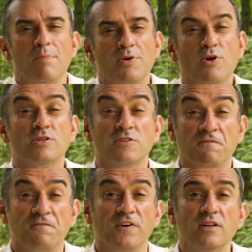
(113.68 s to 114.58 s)
Because the
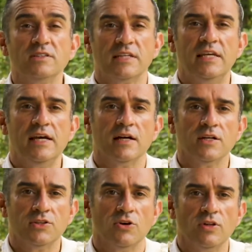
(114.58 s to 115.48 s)
full tekiya
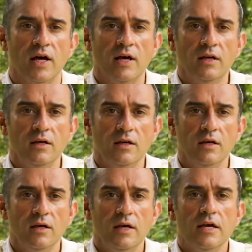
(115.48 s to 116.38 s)
gedolah
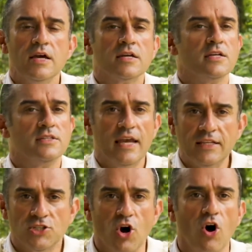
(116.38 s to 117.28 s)

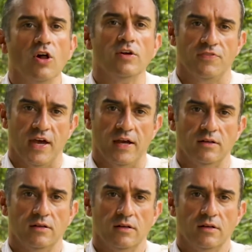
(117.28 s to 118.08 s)
contains all of that.